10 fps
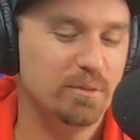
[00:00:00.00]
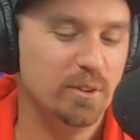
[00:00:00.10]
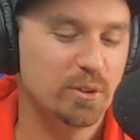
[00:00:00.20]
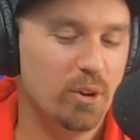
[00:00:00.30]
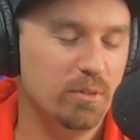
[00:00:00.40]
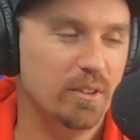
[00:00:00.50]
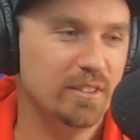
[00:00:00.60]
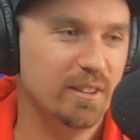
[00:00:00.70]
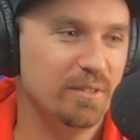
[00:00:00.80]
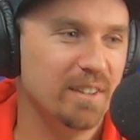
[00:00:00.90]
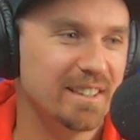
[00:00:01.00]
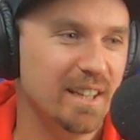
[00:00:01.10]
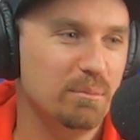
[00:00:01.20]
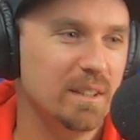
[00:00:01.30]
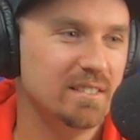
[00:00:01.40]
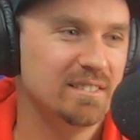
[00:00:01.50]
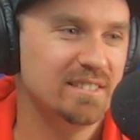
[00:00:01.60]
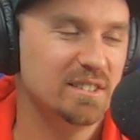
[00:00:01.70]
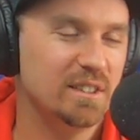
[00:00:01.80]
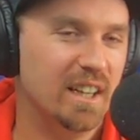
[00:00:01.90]
Phil Goff on here, if yeah. I can, man.
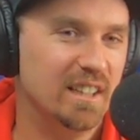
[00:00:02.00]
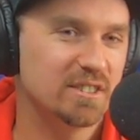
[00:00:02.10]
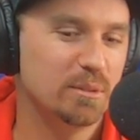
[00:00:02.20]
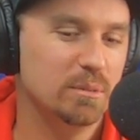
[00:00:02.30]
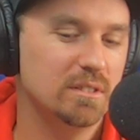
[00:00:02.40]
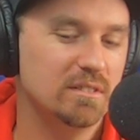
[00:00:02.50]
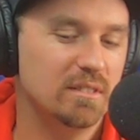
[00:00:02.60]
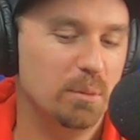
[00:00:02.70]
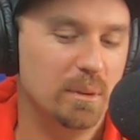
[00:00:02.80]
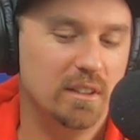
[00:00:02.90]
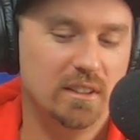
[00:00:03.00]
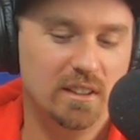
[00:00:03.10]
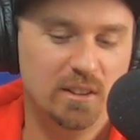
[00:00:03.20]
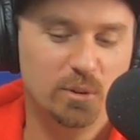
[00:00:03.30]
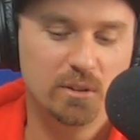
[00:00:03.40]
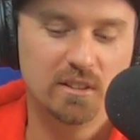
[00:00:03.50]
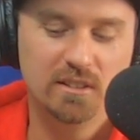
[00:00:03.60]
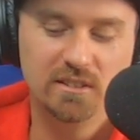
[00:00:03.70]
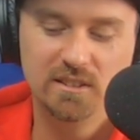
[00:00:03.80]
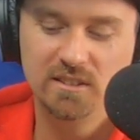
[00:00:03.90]
Dope. Ask him and, about uh,
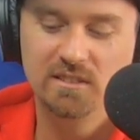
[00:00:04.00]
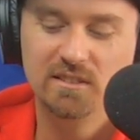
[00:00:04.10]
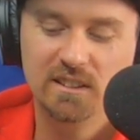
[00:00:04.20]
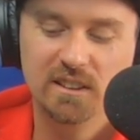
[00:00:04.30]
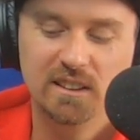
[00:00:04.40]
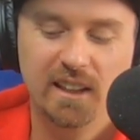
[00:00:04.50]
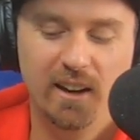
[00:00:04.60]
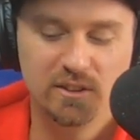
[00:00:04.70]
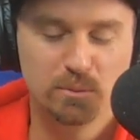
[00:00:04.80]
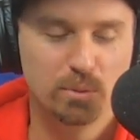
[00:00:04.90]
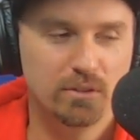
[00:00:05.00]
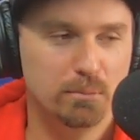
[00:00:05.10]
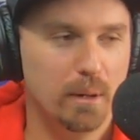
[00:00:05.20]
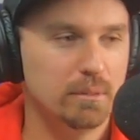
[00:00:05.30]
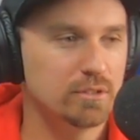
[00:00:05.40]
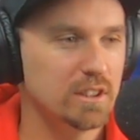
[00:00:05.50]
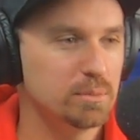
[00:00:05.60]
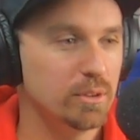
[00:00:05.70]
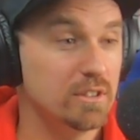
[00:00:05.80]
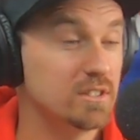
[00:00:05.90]
Auckland and how he's improving public
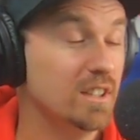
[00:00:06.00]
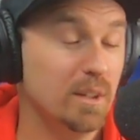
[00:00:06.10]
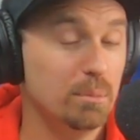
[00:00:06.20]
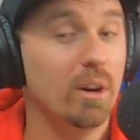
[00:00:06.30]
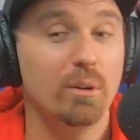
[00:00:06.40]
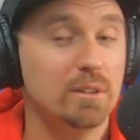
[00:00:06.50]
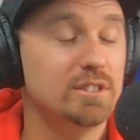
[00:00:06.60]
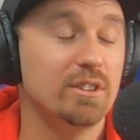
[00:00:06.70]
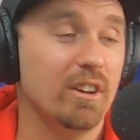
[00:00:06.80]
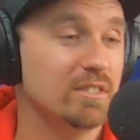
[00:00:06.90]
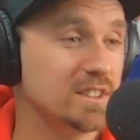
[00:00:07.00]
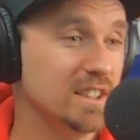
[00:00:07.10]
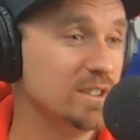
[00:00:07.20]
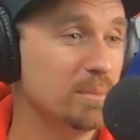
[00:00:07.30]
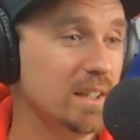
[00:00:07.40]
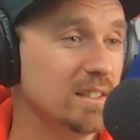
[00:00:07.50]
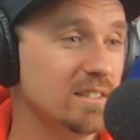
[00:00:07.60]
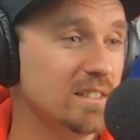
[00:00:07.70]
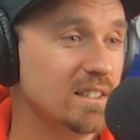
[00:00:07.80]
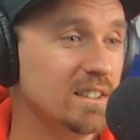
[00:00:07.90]
transport. Because bro, once you go overseas, man,
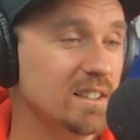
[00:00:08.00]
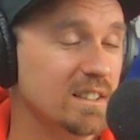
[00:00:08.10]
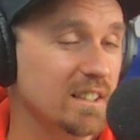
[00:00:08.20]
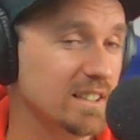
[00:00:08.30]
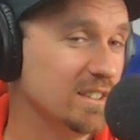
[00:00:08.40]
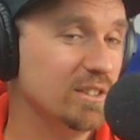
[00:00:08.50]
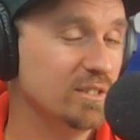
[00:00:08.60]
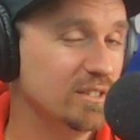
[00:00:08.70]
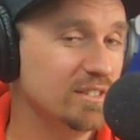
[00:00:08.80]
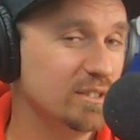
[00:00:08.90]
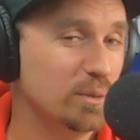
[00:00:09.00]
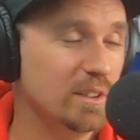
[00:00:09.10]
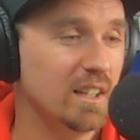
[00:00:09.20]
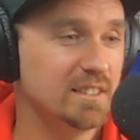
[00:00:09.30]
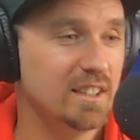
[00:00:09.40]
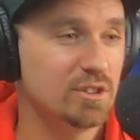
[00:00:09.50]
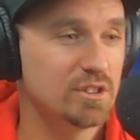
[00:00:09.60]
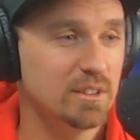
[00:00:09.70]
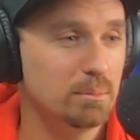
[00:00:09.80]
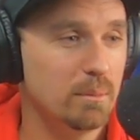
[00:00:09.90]
like you you realize how shit